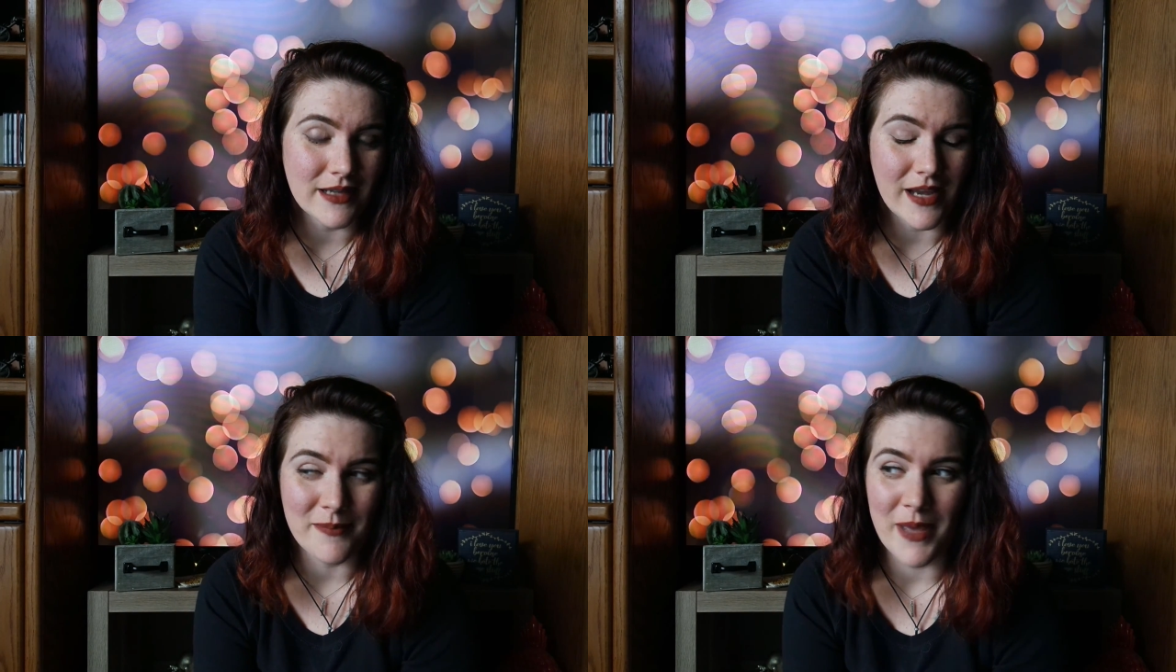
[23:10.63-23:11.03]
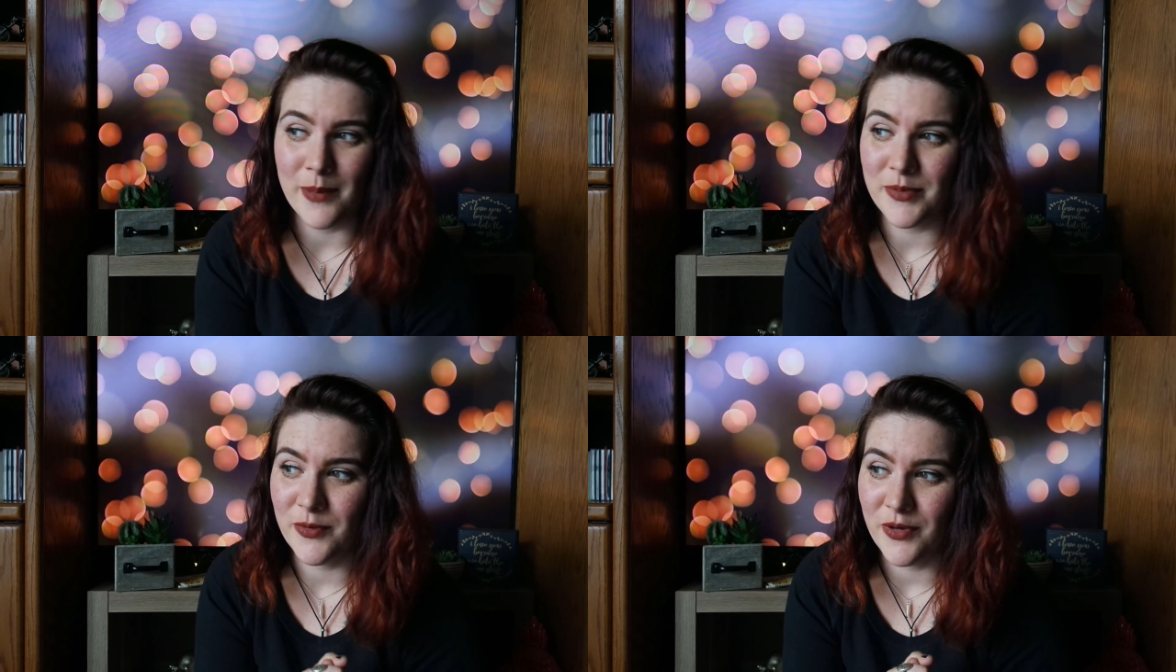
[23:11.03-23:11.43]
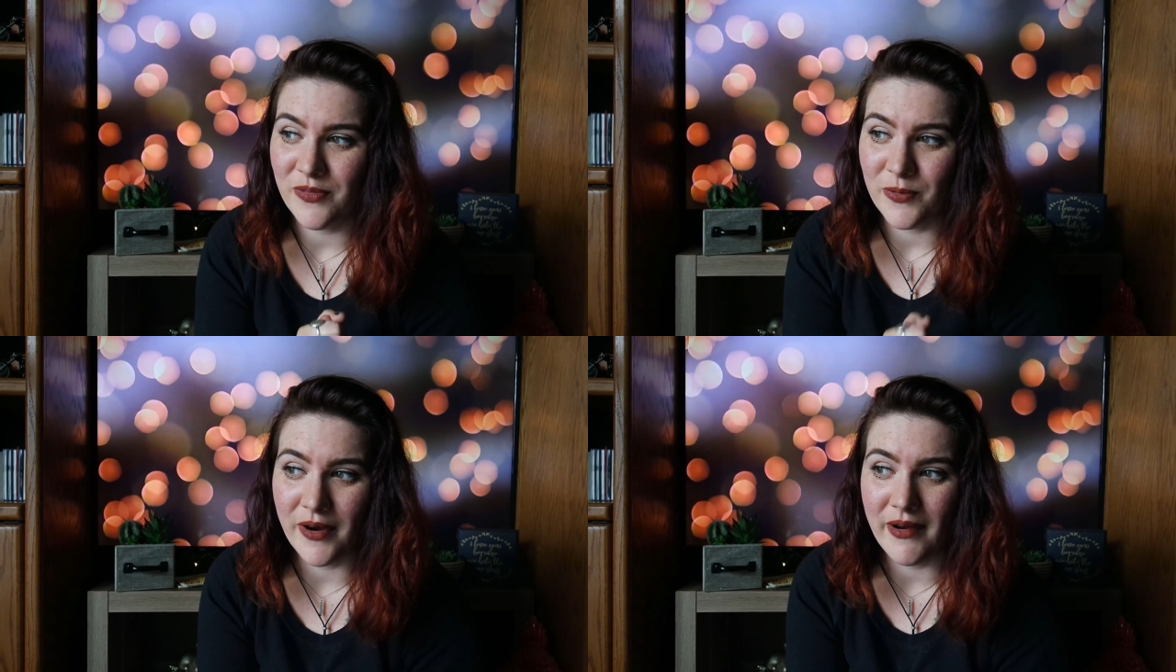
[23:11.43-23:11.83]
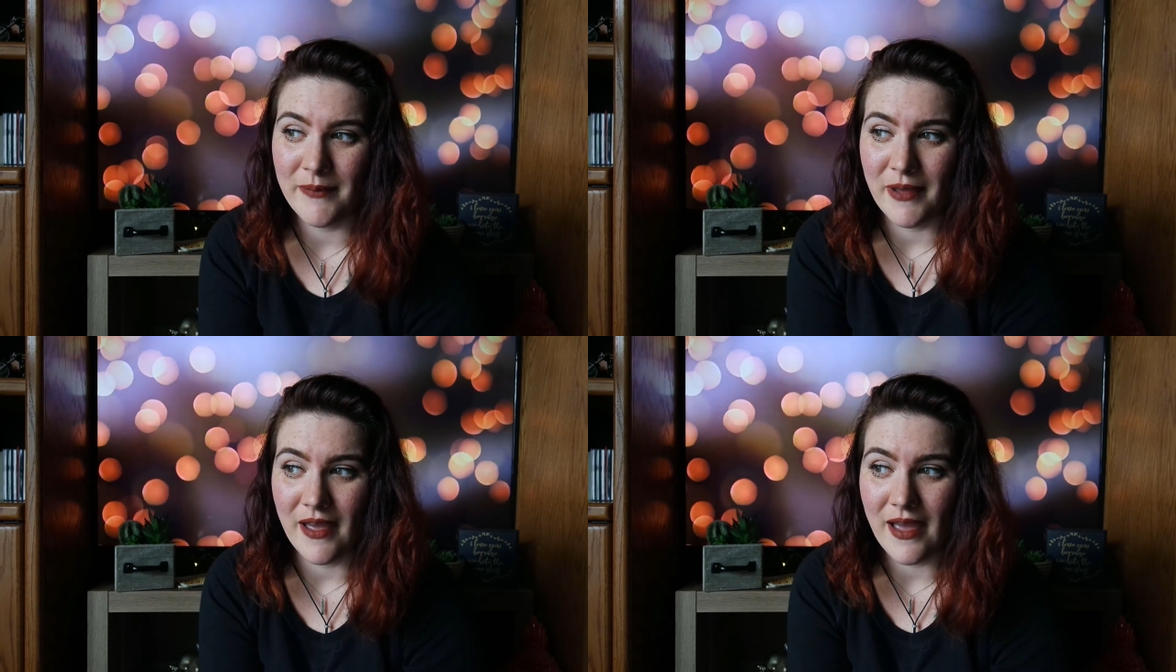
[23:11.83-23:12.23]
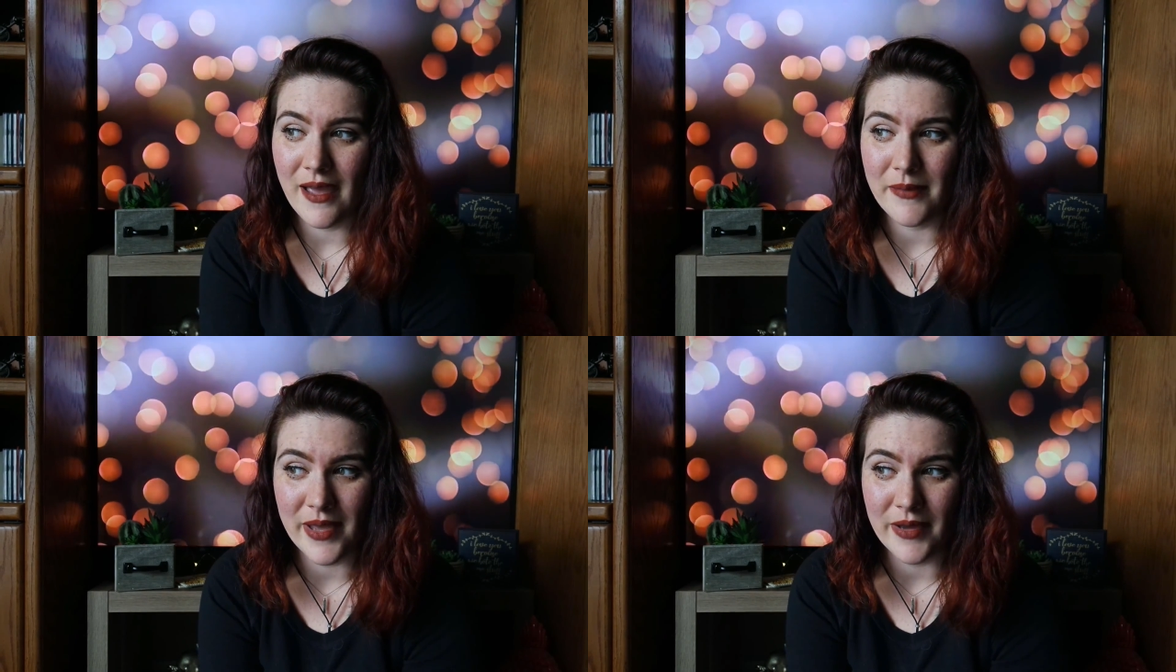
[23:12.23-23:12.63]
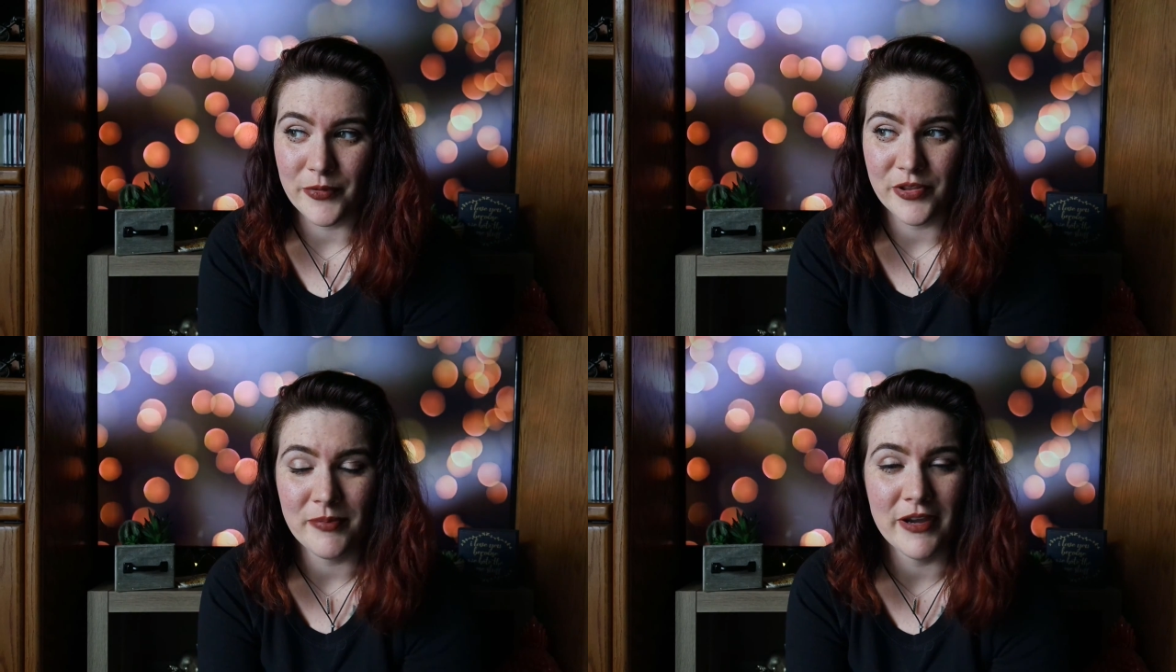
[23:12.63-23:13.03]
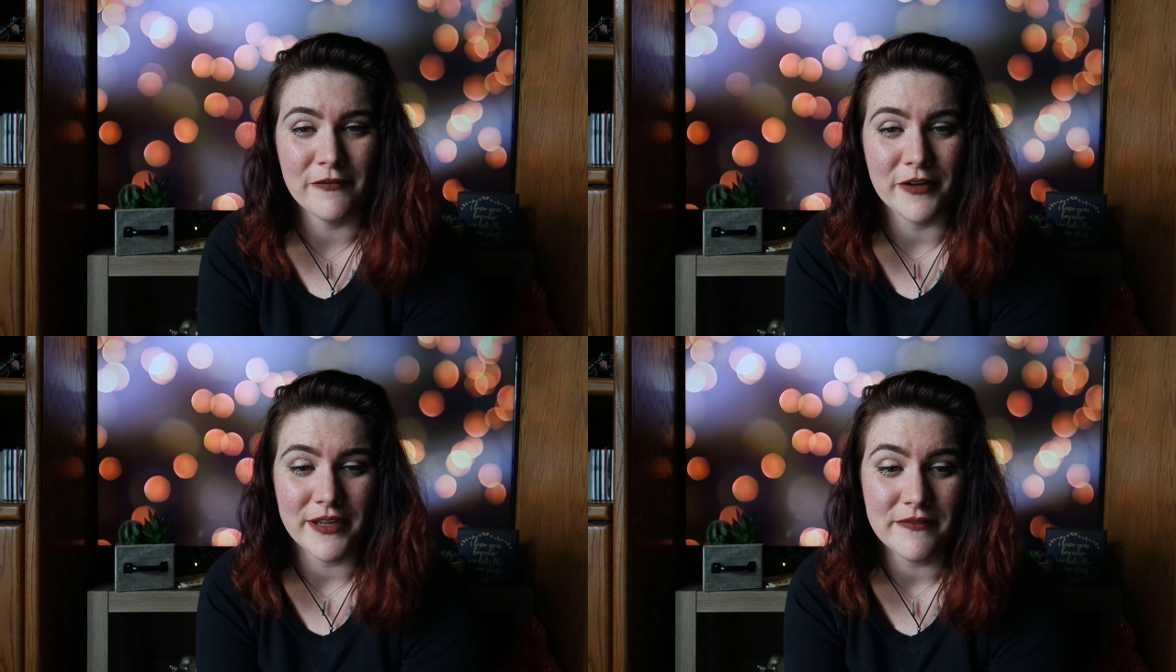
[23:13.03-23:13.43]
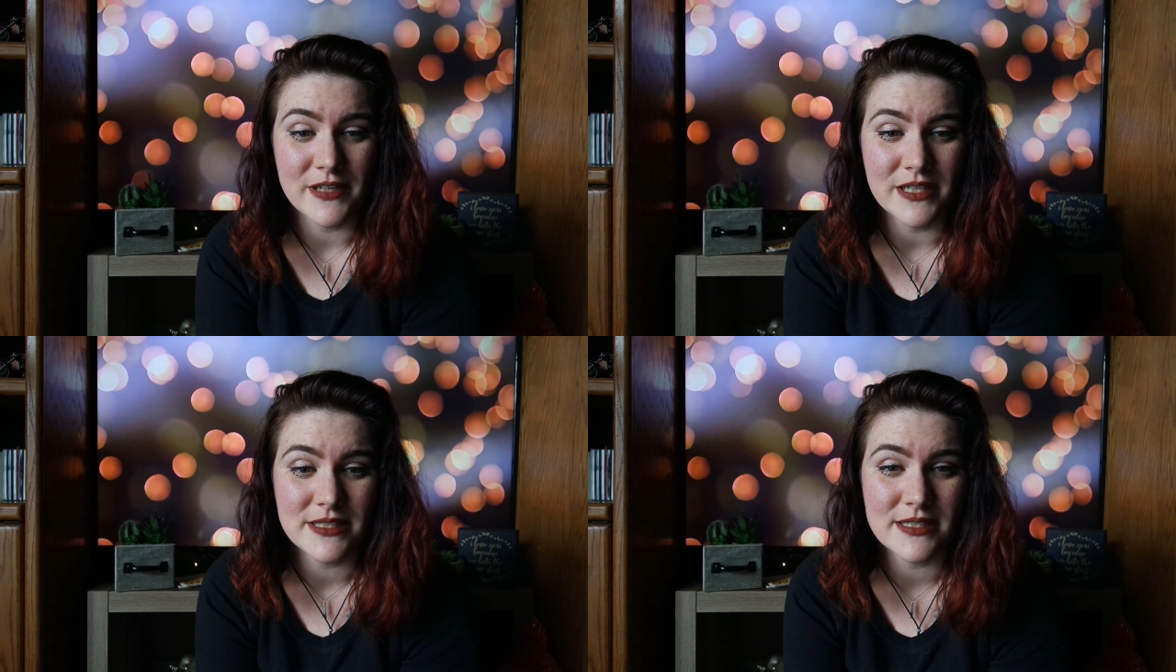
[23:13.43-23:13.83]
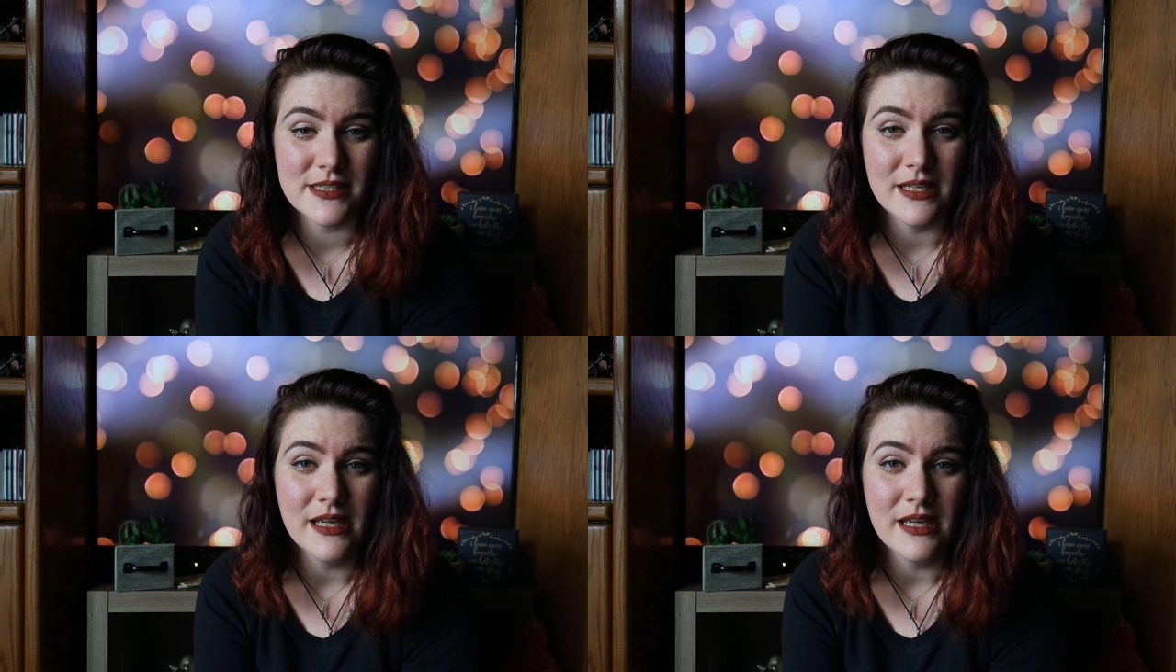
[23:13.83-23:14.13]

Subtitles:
I'm happy with where I am at with my forgiveness